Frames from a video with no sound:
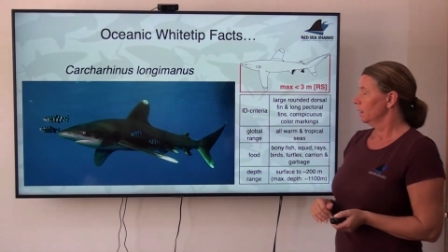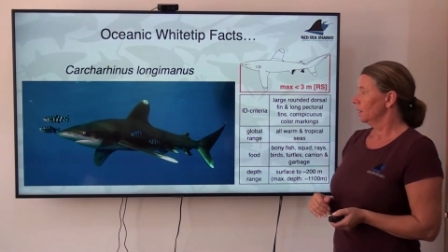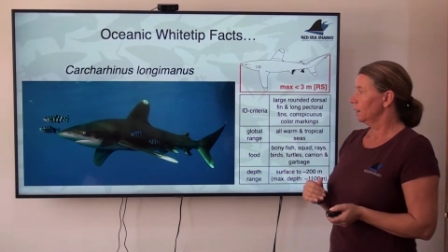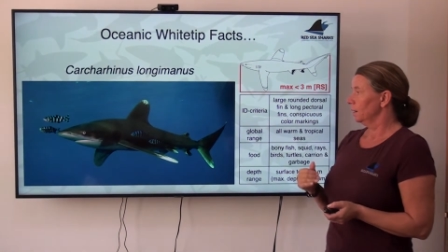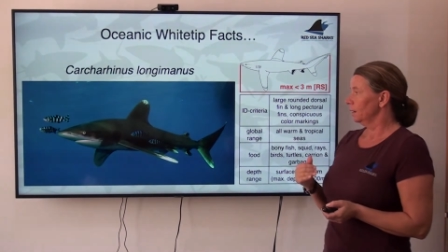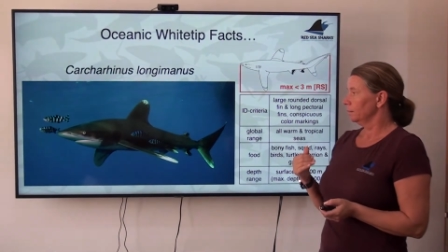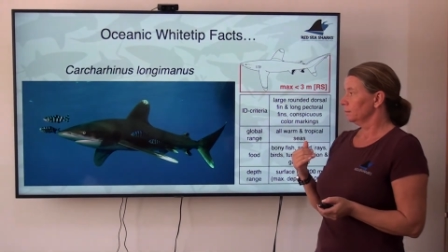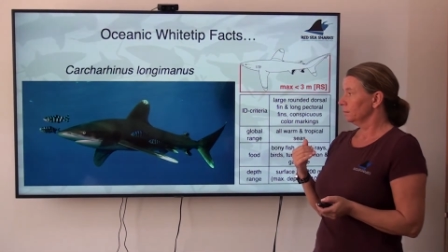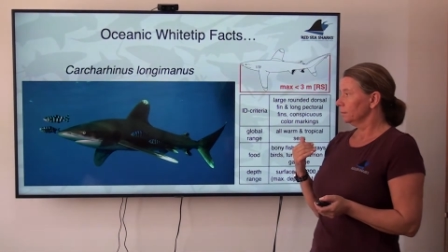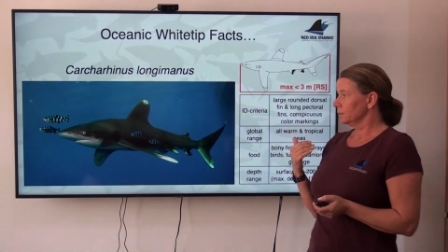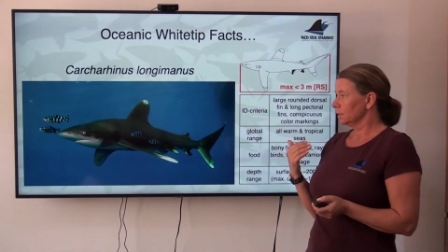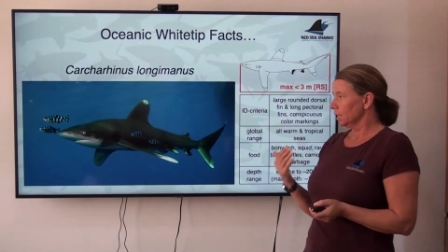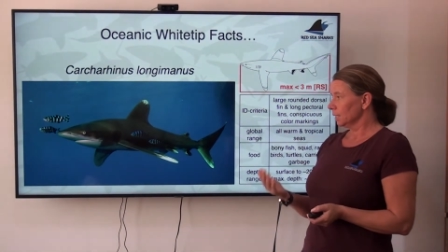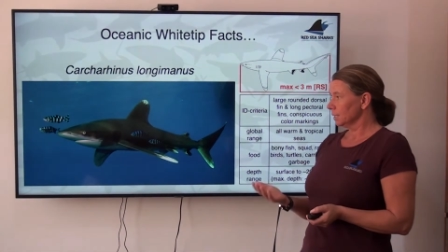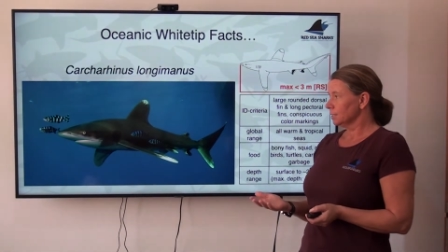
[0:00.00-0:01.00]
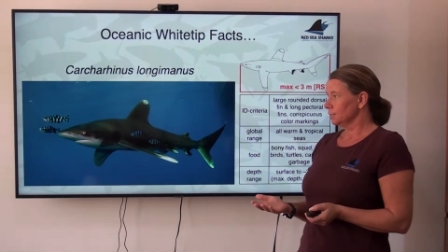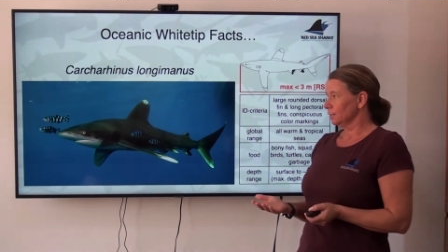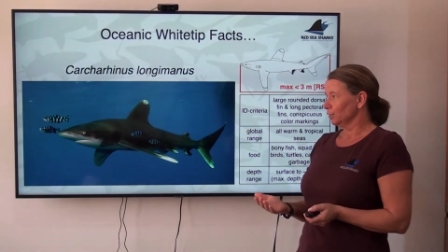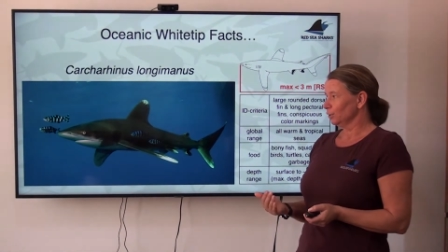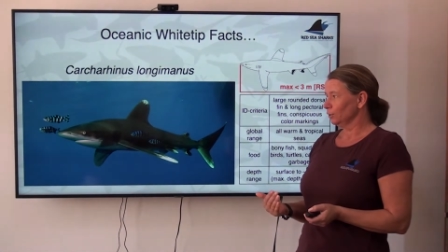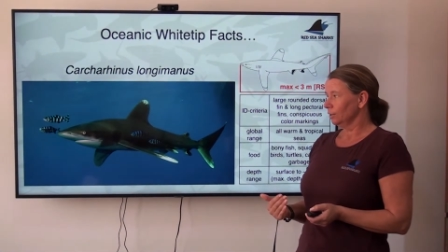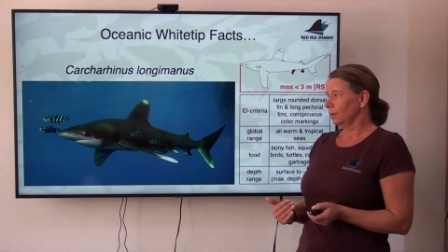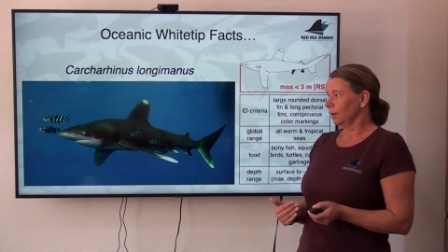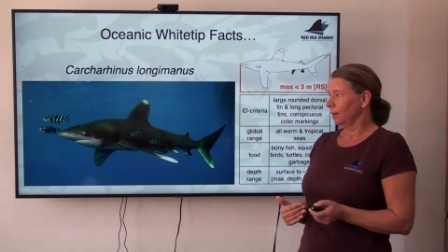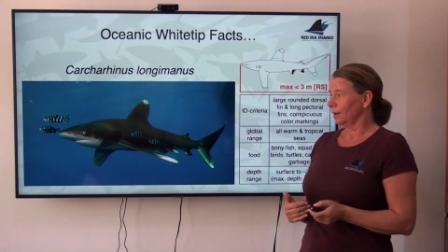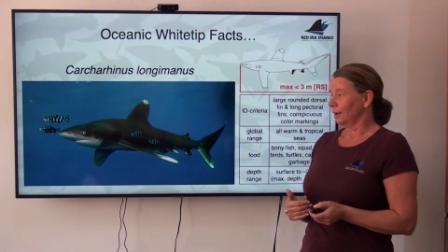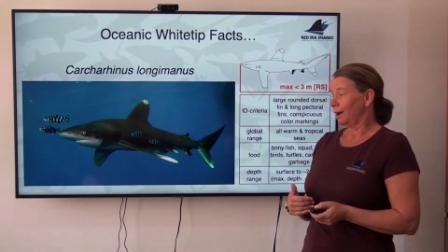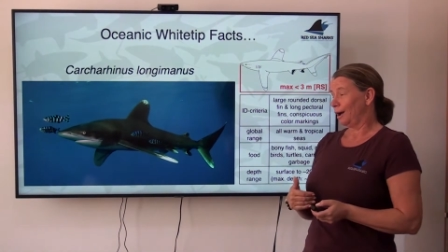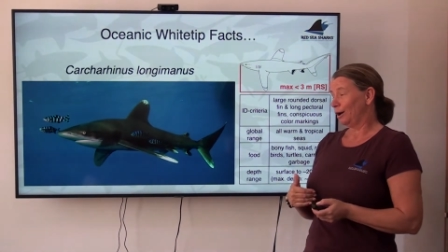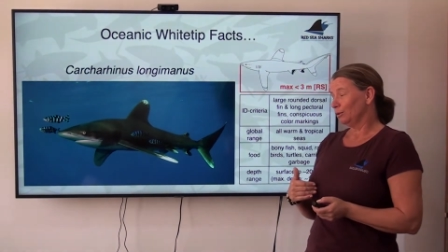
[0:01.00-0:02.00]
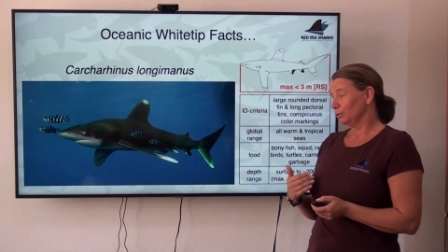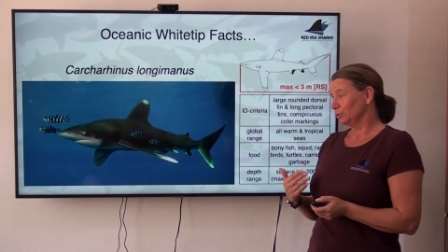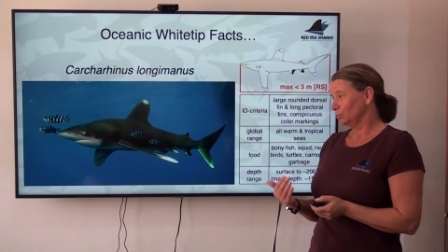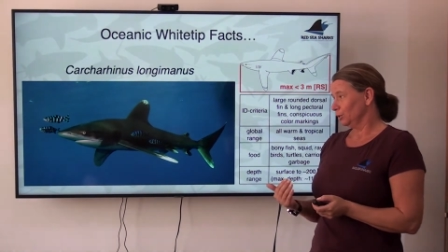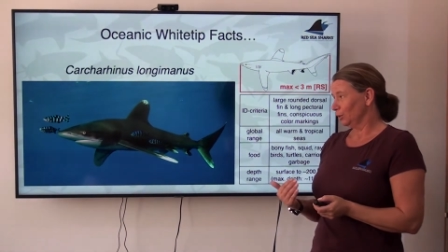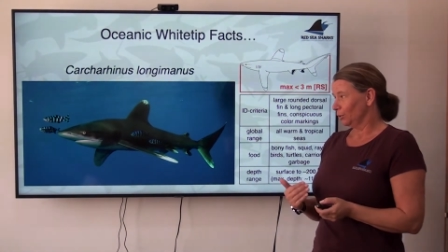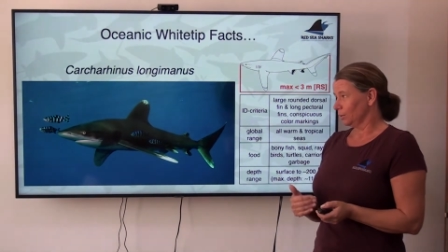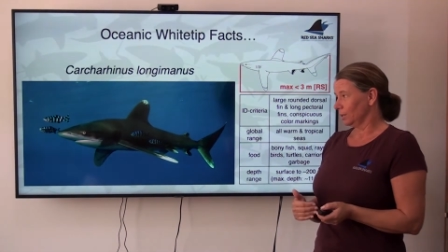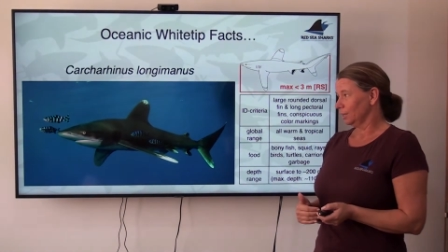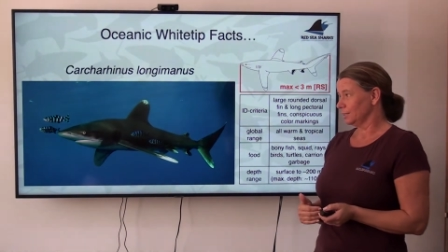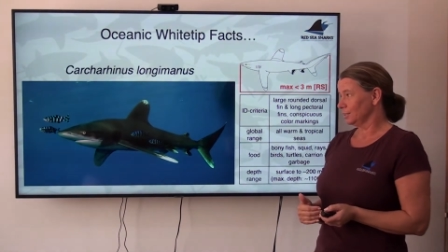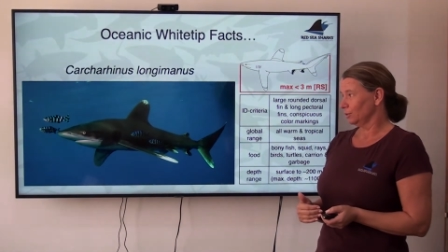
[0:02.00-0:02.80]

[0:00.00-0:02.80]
The next thing, how do we know that it's